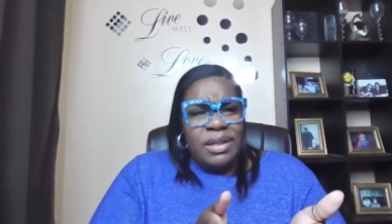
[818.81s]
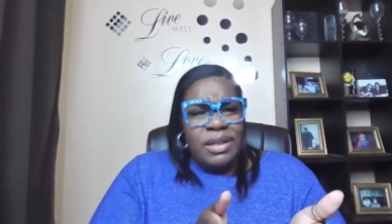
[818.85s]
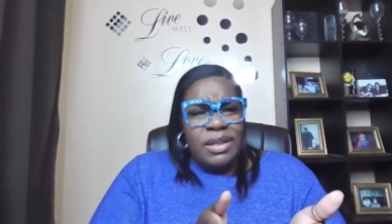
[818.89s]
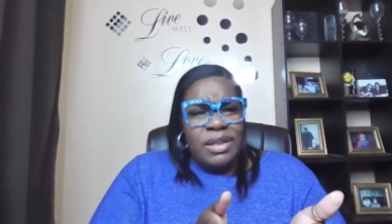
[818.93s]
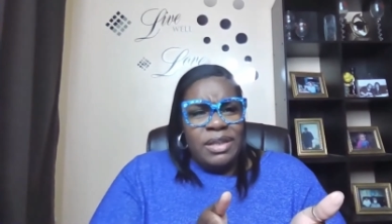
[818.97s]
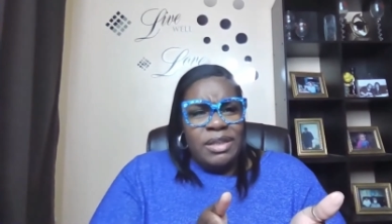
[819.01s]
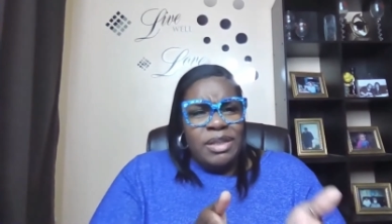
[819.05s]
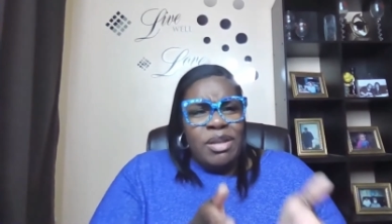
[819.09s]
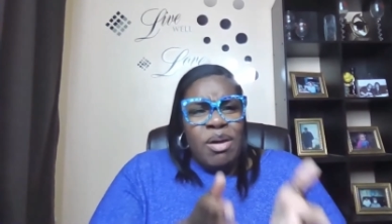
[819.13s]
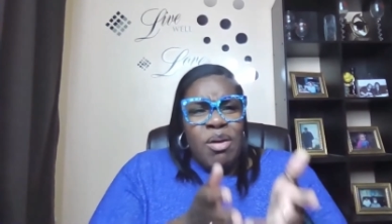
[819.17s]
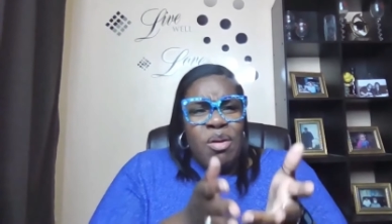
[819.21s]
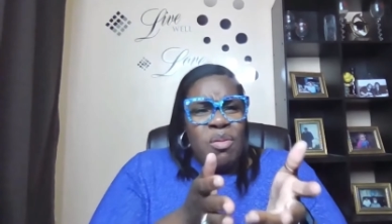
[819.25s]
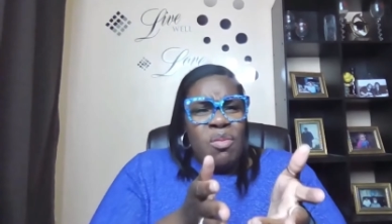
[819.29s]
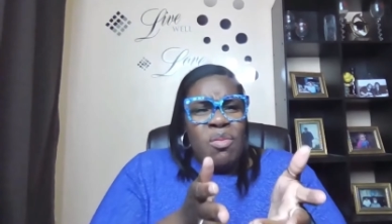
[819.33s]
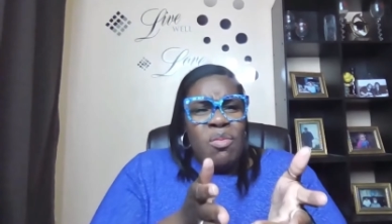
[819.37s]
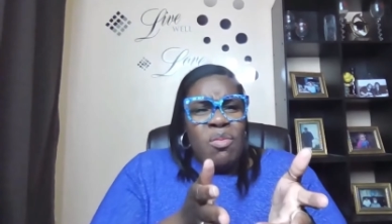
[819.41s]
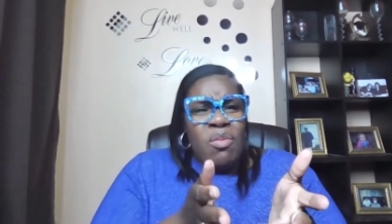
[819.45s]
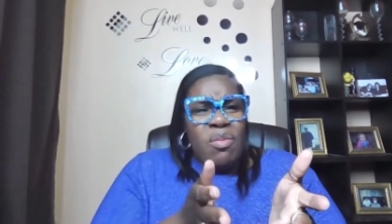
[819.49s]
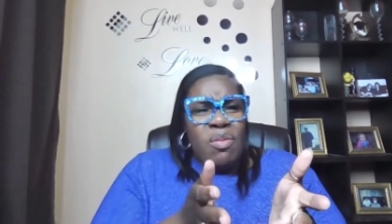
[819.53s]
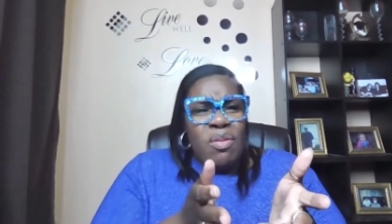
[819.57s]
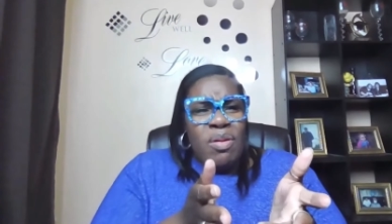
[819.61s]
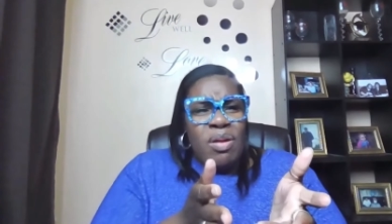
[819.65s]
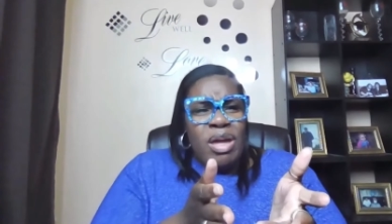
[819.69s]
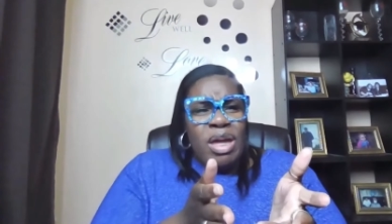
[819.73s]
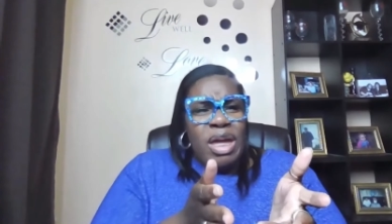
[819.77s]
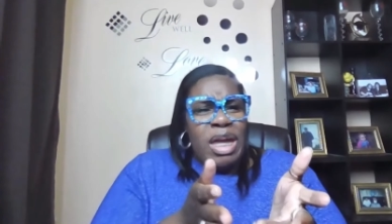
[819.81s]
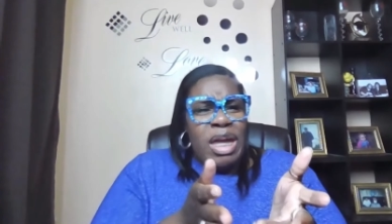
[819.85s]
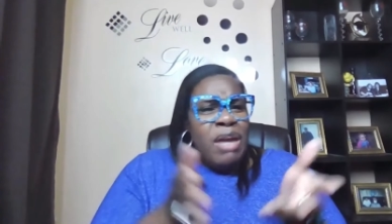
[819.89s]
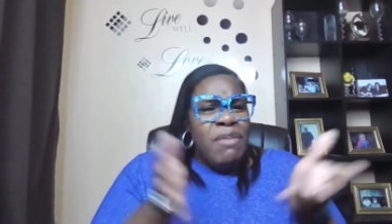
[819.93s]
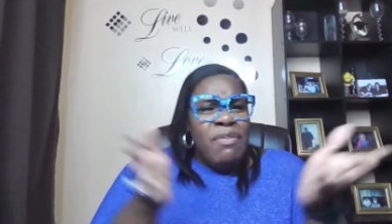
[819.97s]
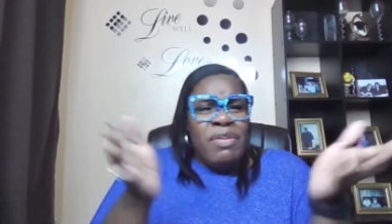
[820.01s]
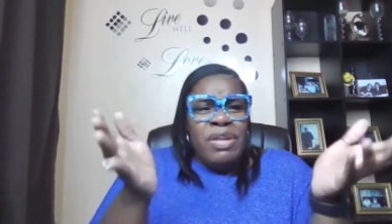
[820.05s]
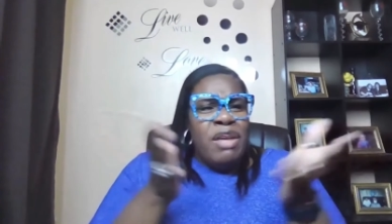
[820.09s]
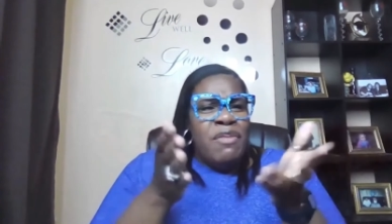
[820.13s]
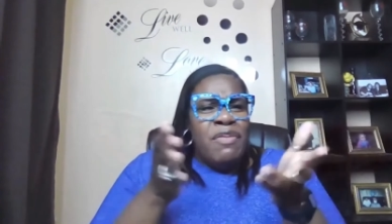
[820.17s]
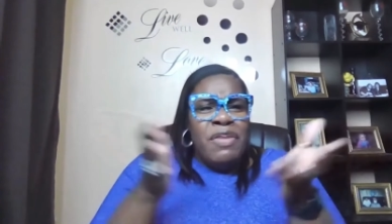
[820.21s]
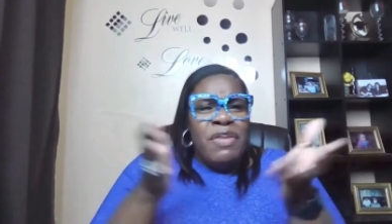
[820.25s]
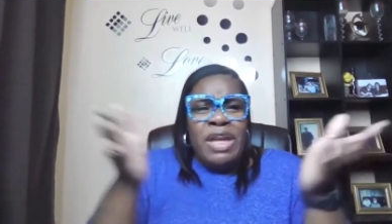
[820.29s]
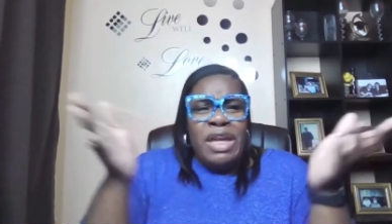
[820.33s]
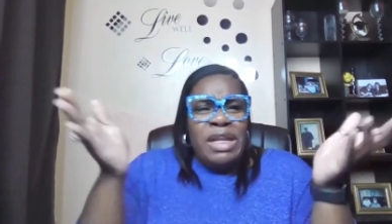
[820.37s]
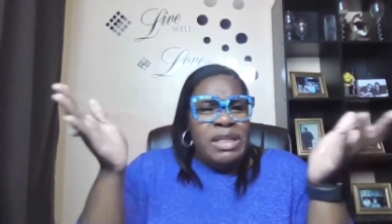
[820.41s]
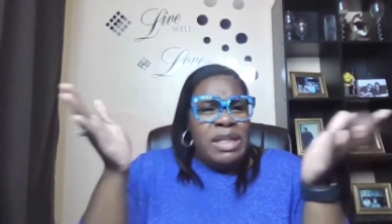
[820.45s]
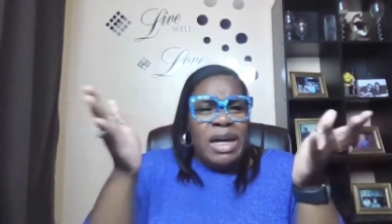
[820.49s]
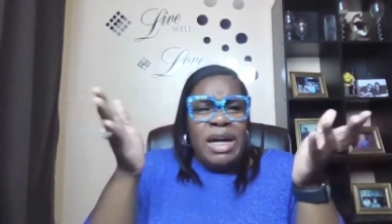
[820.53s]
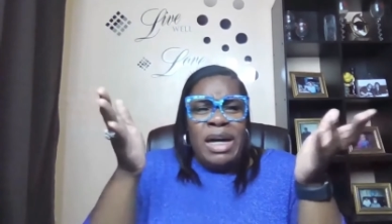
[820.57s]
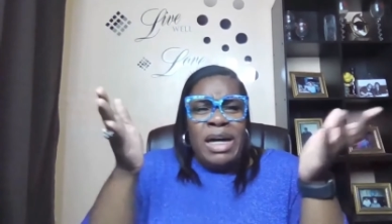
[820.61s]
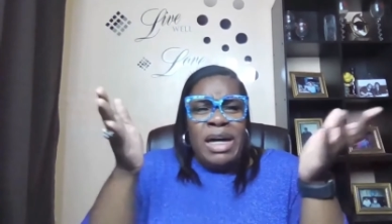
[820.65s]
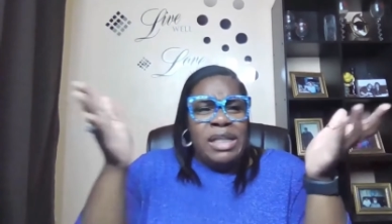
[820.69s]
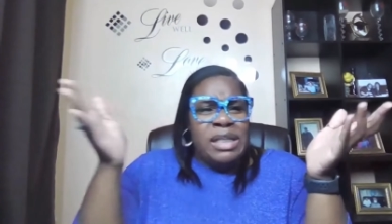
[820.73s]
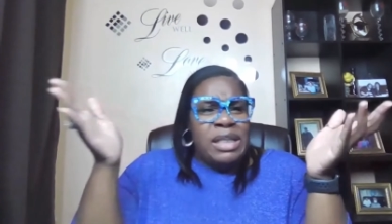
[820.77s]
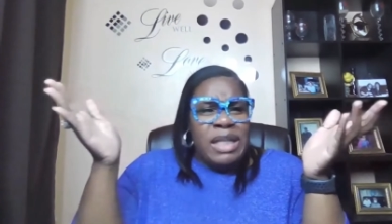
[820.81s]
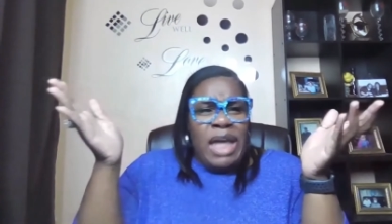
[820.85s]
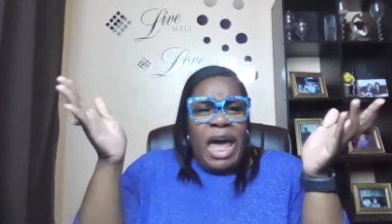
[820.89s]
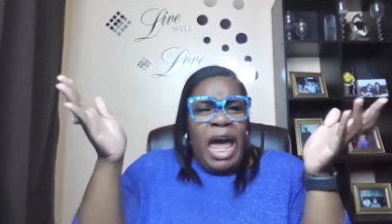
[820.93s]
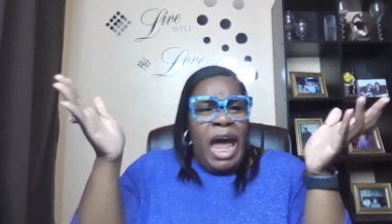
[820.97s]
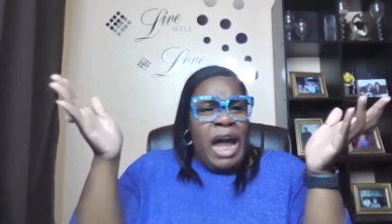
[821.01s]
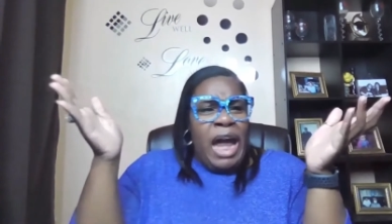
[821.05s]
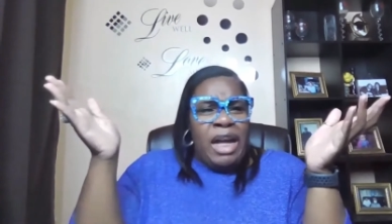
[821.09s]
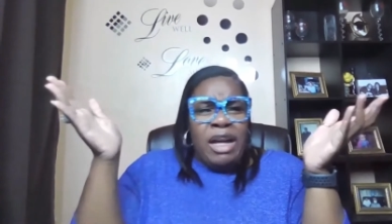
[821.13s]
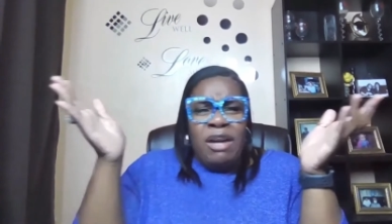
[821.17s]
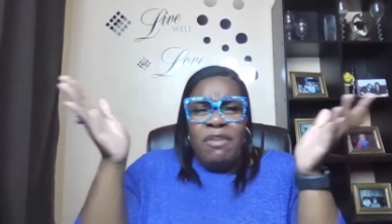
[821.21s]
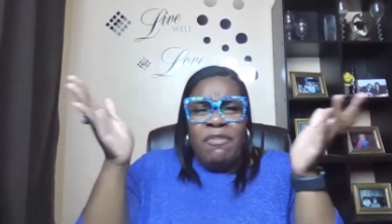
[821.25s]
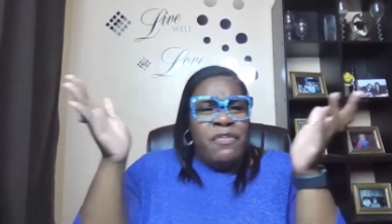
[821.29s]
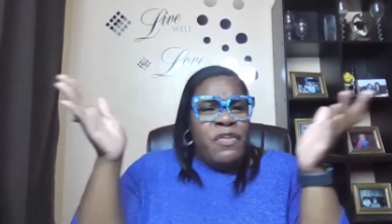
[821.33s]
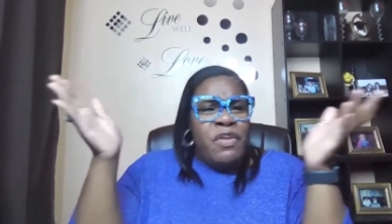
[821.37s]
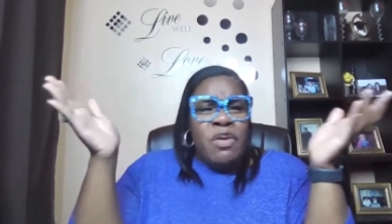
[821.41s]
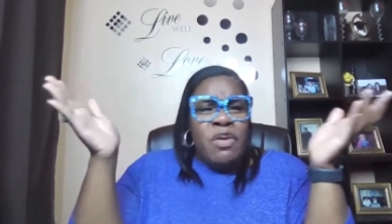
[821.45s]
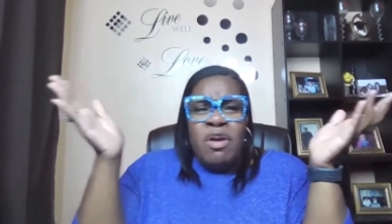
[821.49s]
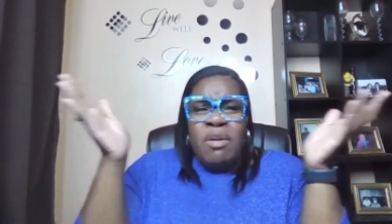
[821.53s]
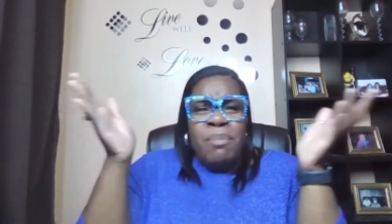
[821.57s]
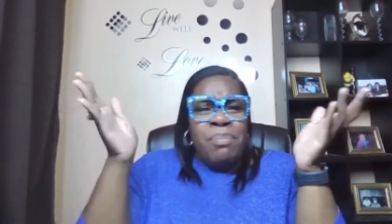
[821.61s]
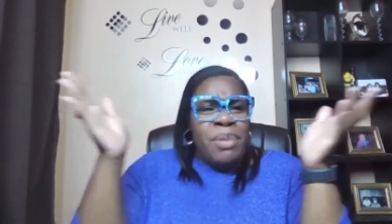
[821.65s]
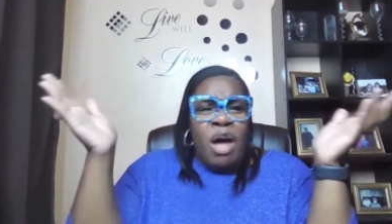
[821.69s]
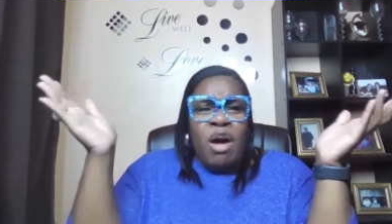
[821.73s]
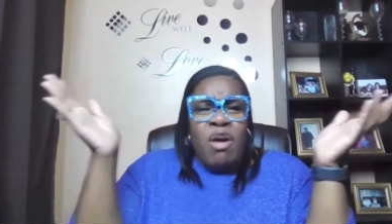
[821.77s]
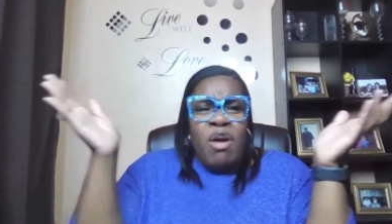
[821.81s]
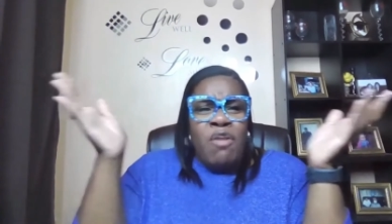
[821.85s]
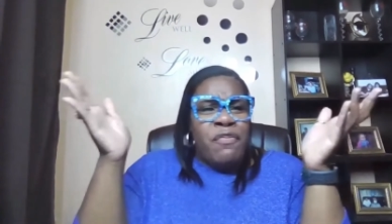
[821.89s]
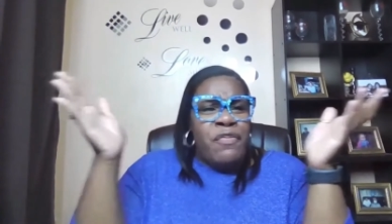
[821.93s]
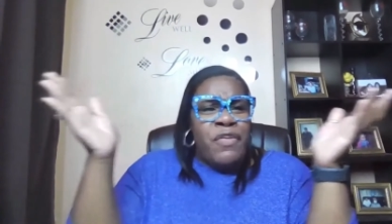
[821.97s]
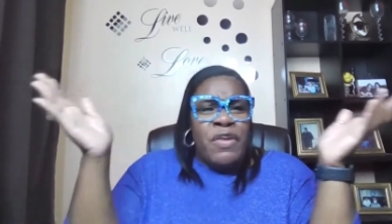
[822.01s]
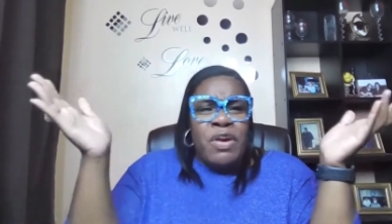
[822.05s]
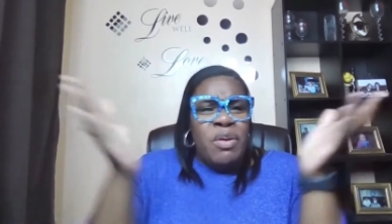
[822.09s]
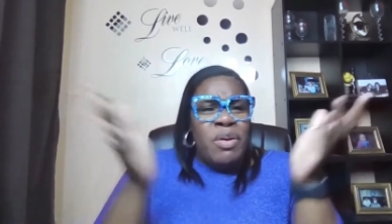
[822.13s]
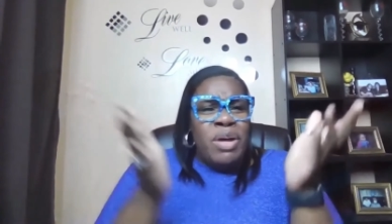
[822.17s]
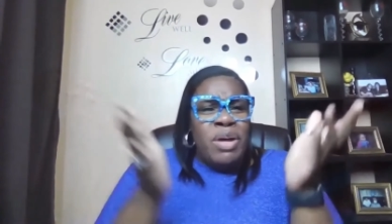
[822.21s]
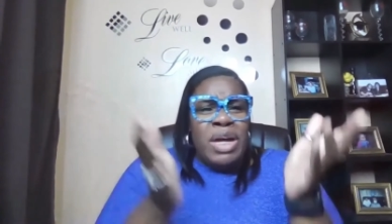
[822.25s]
So even if he does act a full blown fool,